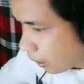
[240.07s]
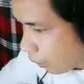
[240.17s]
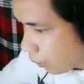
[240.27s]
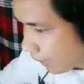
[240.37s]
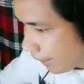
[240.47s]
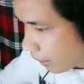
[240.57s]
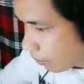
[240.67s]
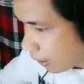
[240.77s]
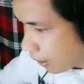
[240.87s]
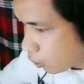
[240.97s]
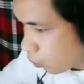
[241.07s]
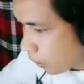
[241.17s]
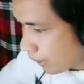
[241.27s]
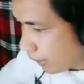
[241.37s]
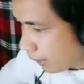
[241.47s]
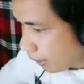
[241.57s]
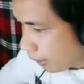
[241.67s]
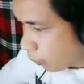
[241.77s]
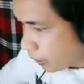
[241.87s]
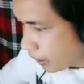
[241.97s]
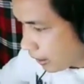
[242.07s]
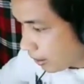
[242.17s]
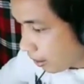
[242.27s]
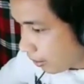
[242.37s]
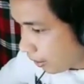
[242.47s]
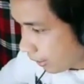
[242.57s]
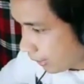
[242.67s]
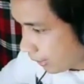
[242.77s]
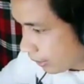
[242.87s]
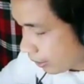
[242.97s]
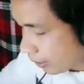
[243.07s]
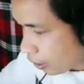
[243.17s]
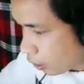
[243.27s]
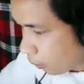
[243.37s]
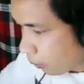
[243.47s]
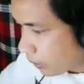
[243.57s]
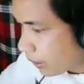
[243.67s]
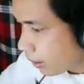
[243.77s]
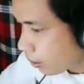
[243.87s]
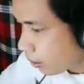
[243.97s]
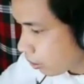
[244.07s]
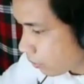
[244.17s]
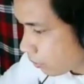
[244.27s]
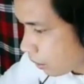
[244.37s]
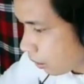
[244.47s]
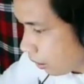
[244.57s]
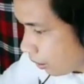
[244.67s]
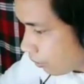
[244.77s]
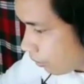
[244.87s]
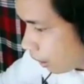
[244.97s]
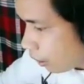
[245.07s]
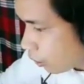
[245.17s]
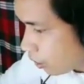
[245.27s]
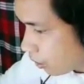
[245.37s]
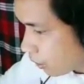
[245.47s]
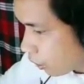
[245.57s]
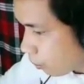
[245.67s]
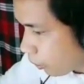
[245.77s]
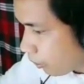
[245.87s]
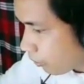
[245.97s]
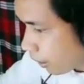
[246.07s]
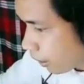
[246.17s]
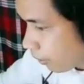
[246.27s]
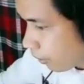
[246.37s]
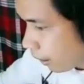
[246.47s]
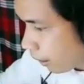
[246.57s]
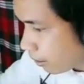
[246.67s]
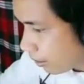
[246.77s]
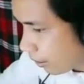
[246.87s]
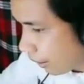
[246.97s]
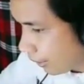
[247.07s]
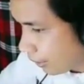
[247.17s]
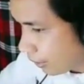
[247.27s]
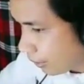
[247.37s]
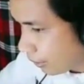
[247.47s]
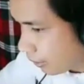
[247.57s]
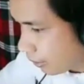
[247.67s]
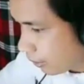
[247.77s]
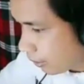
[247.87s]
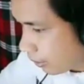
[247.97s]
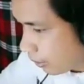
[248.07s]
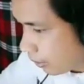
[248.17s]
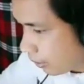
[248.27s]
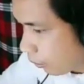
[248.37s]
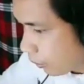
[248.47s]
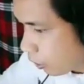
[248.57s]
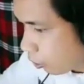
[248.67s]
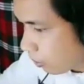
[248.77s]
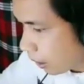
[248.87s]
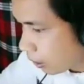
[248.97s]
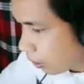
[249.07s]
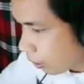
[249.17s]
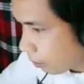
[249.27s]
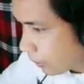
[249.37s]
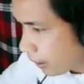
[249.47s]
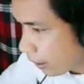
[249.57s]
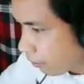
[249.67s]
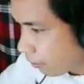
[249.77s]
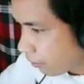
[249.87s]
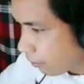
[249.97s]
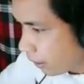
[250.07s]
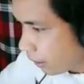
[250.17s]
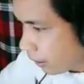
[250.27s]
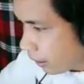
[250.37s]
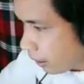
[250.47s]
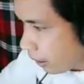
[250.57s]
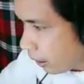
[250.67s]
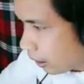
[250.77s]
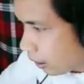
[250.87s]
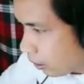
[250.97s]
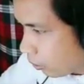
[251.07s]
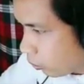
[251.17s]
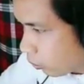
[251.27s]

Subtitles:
our n minus 1, which is 9. So we will take note of the values 0.5 and 9. Now we go back to our PDF, and